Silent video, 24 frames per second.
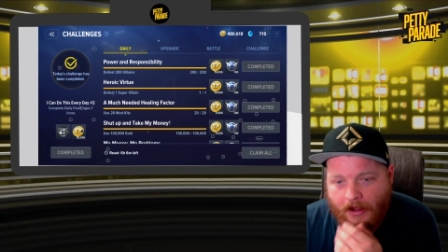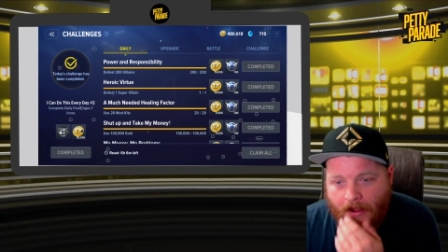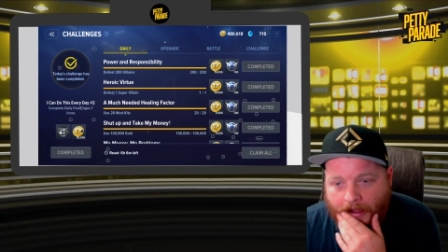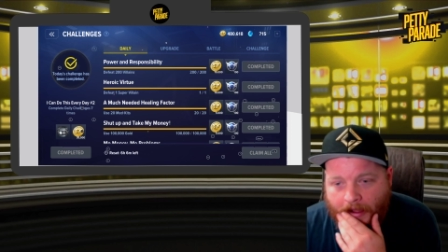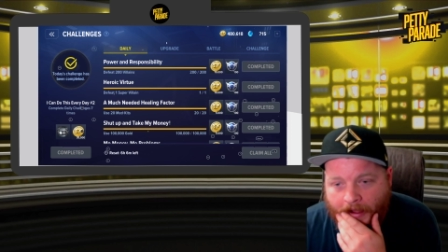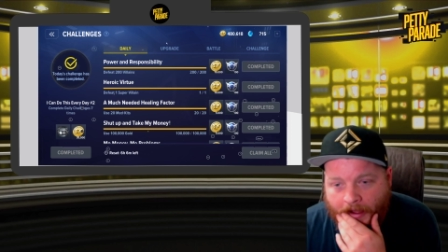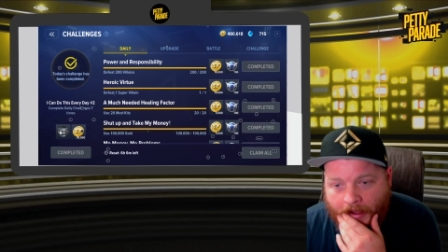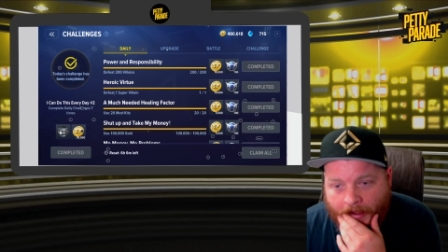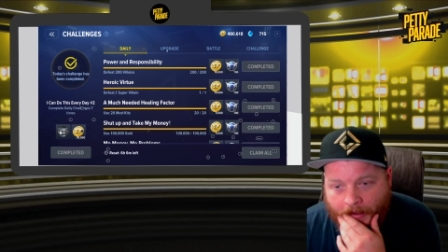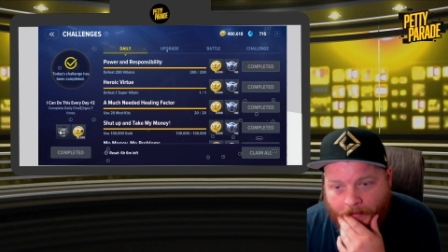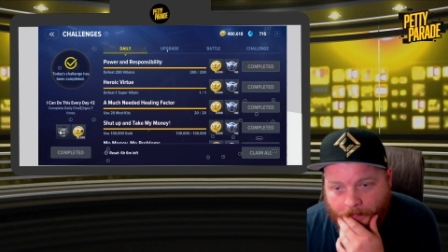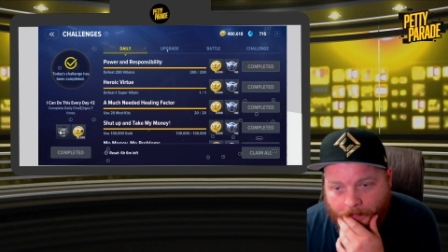
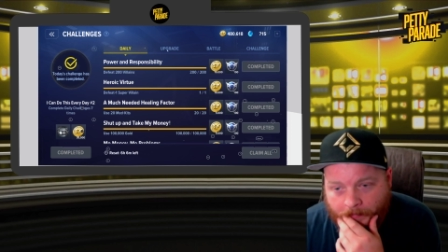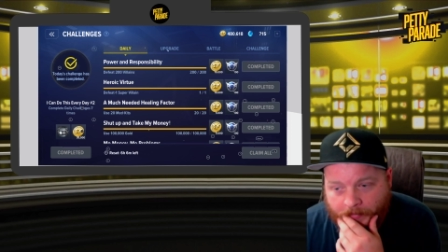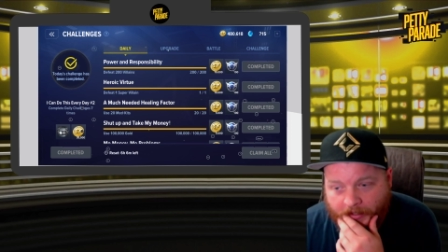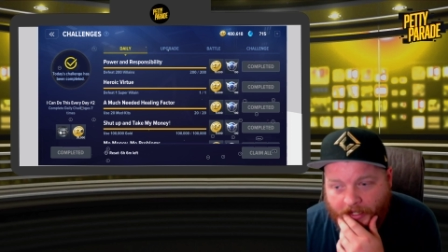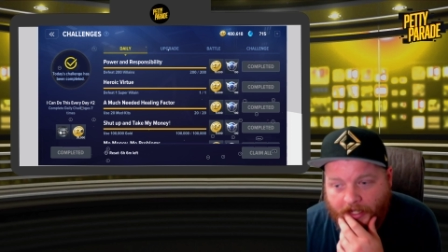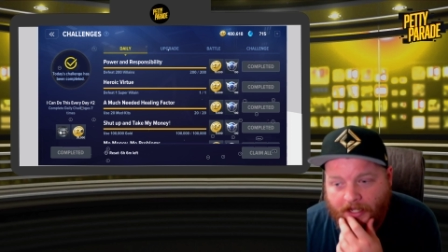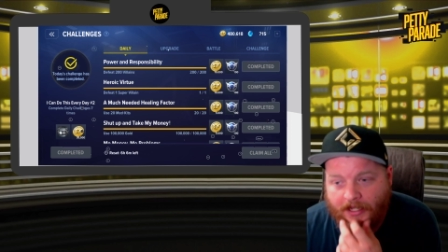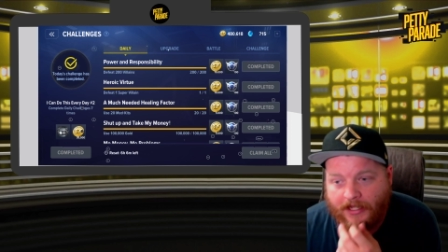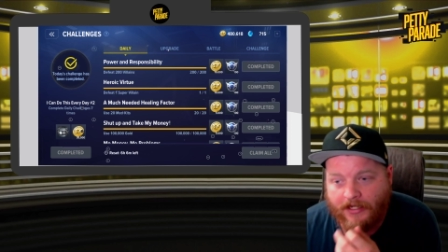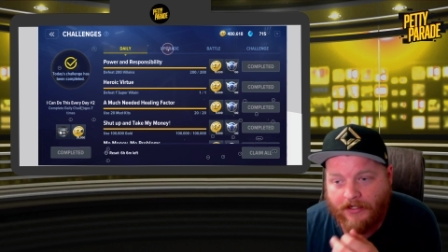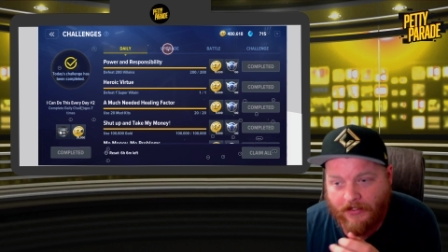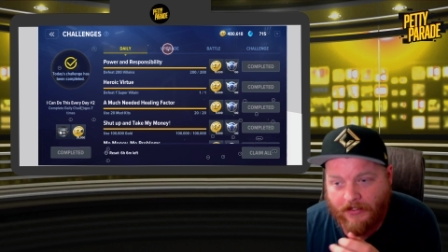
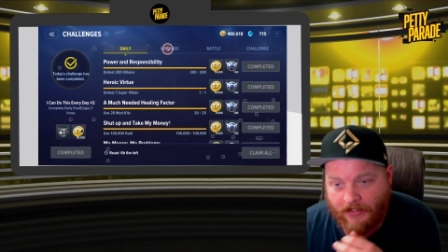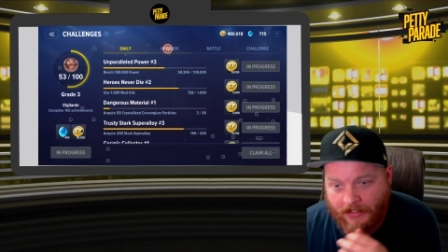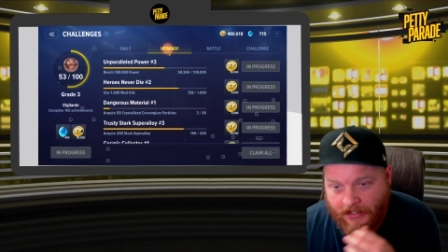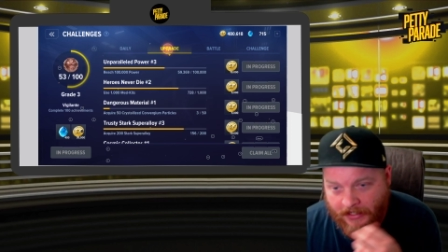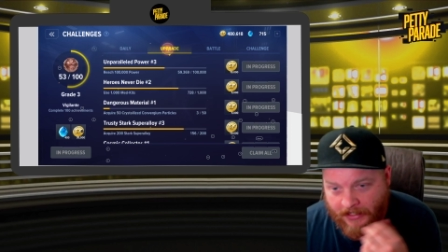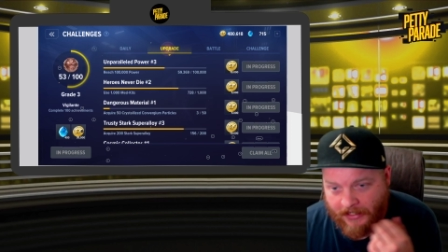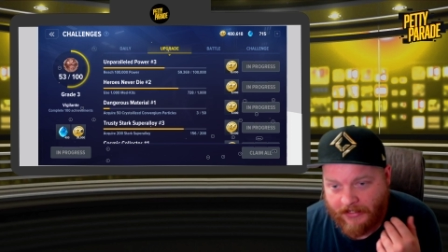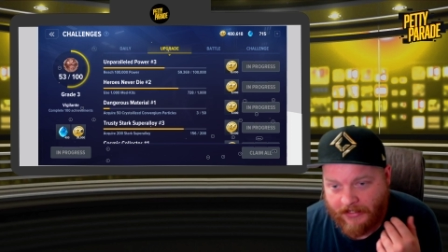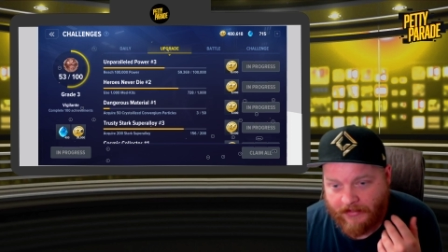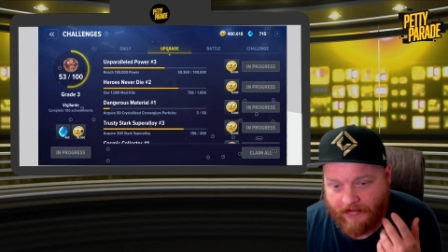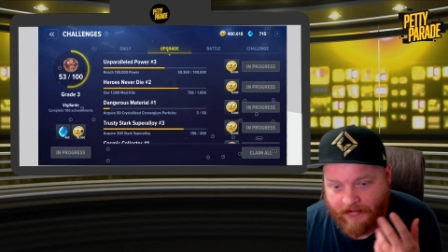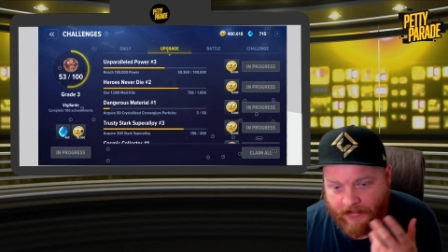But
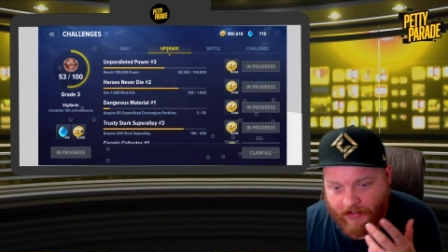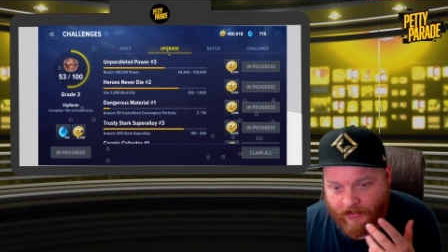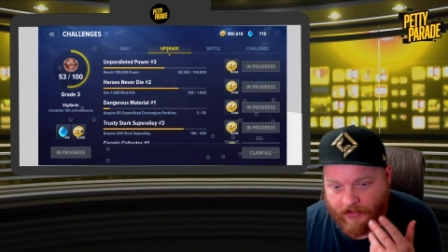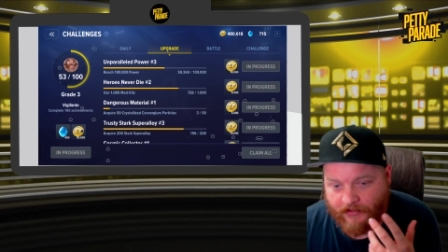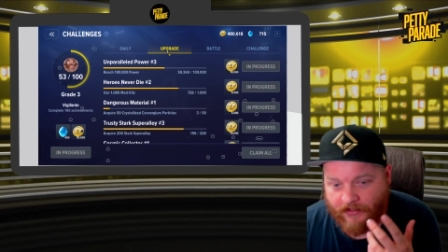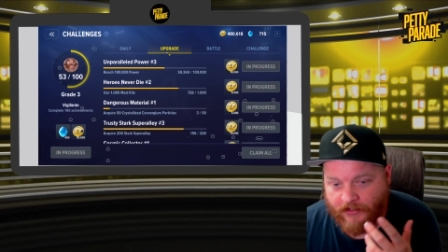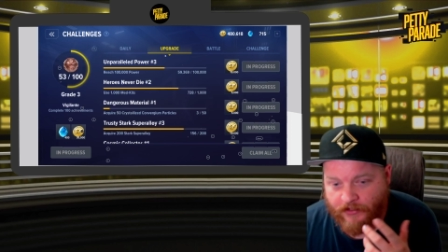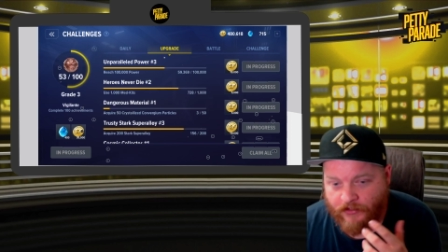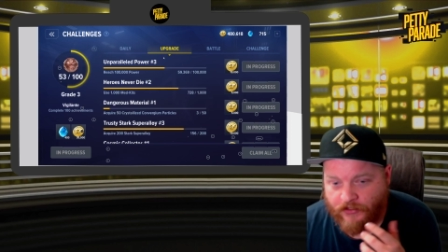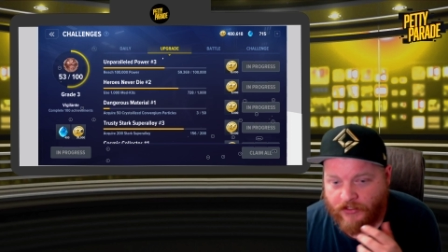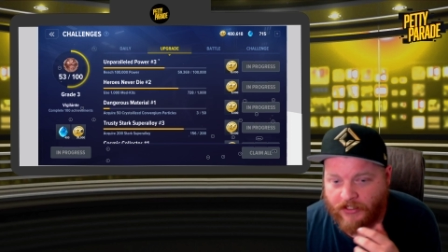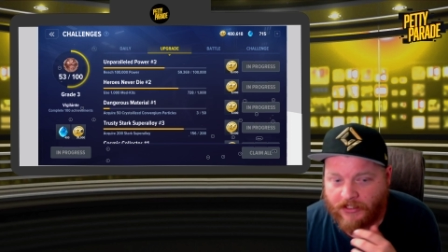
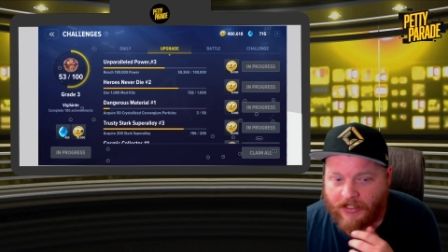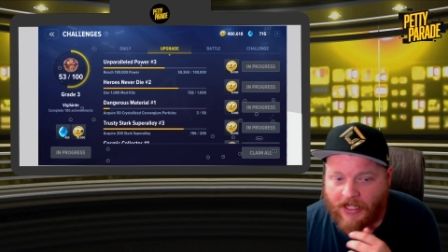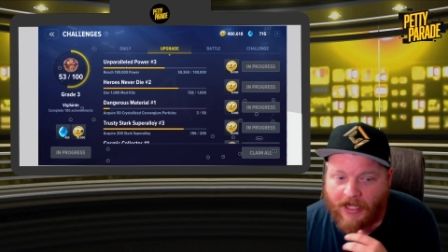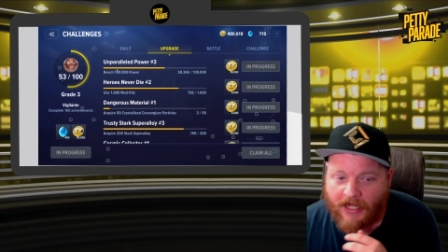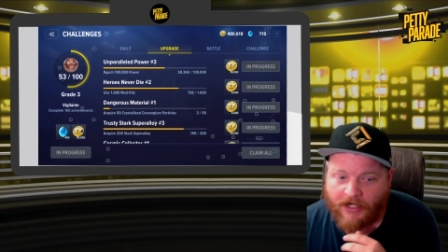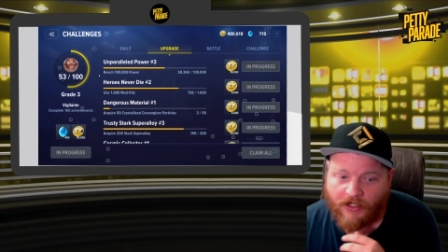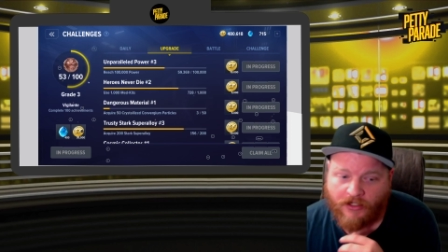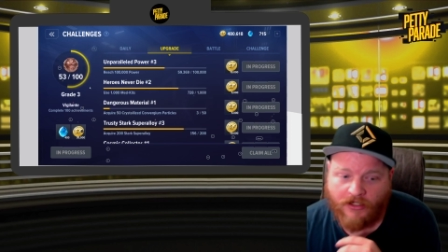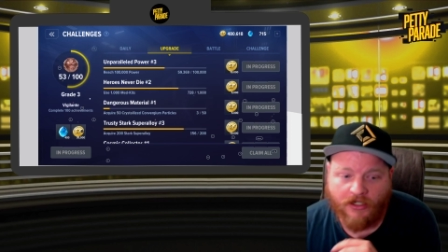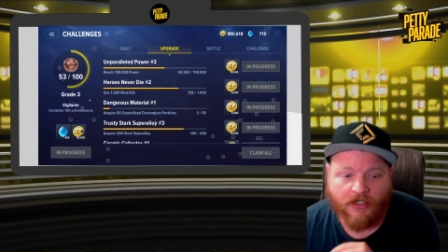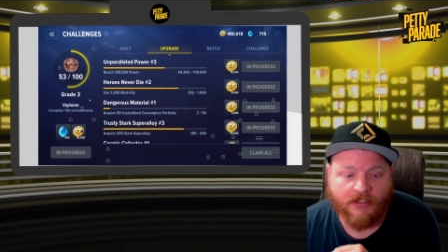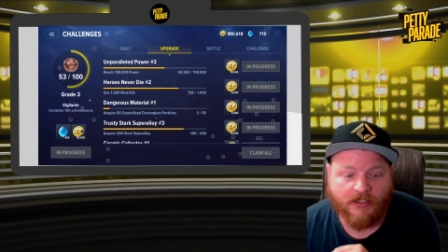there's a lot
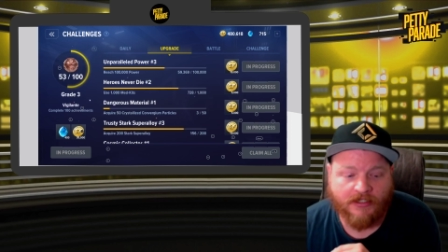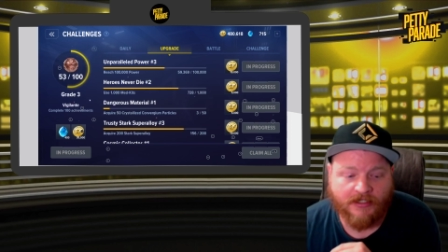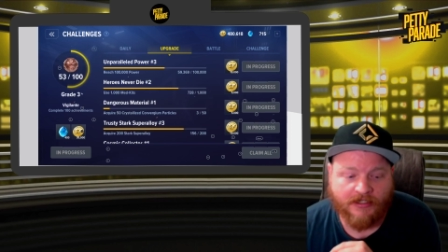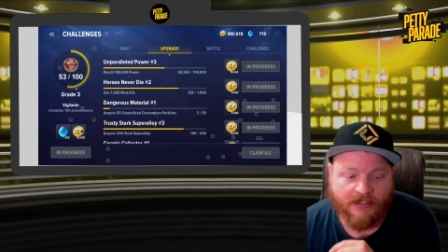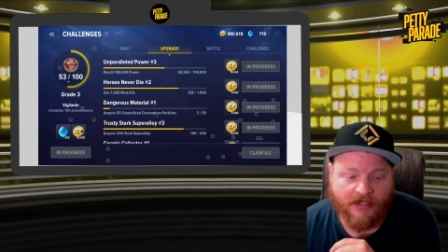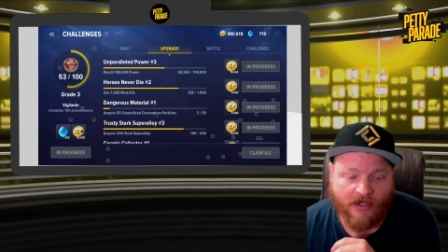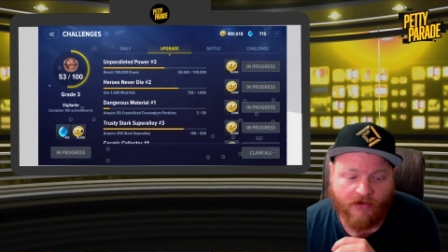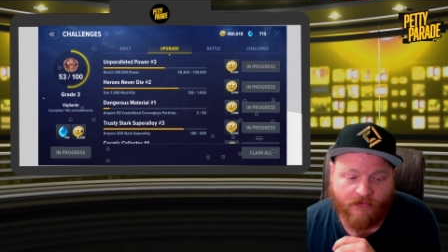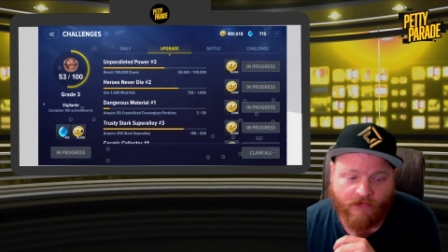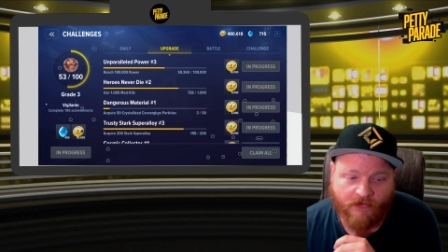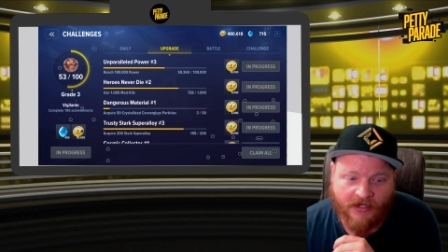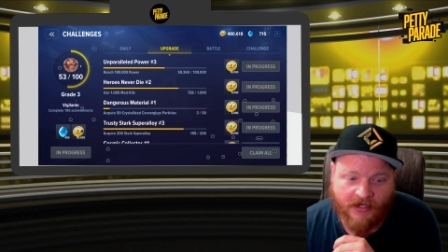of good
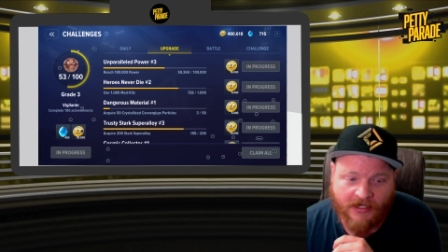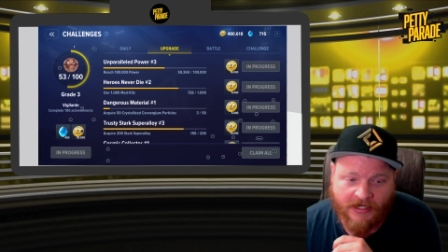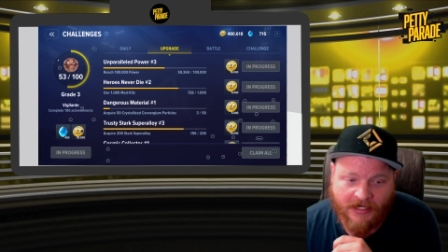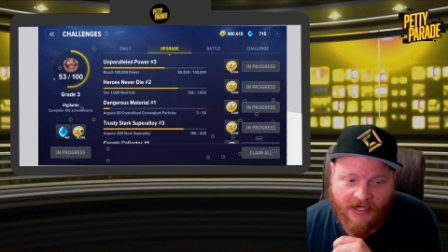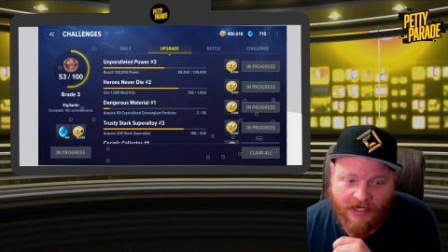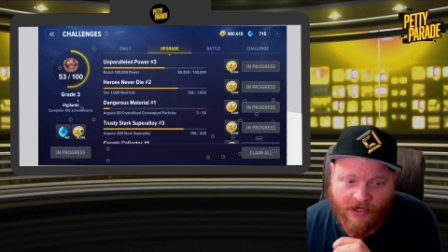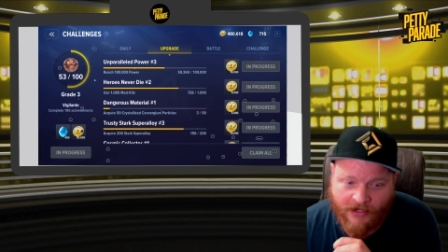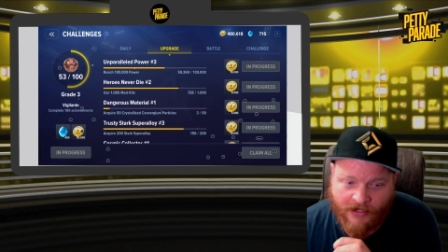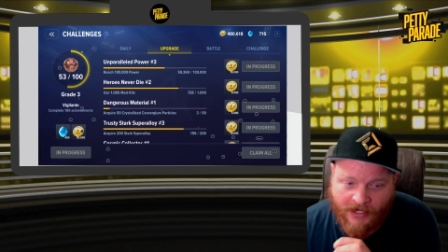stuff in here,